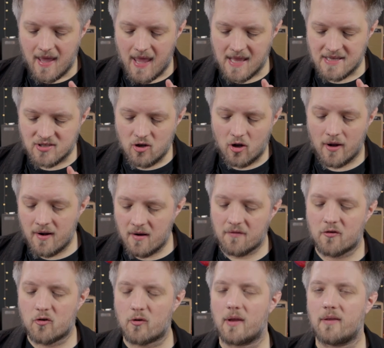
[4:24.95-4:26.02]
It's got
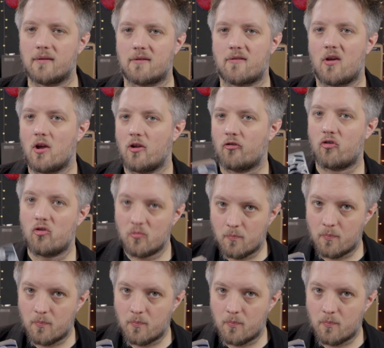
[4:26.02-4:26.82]
enough grunt to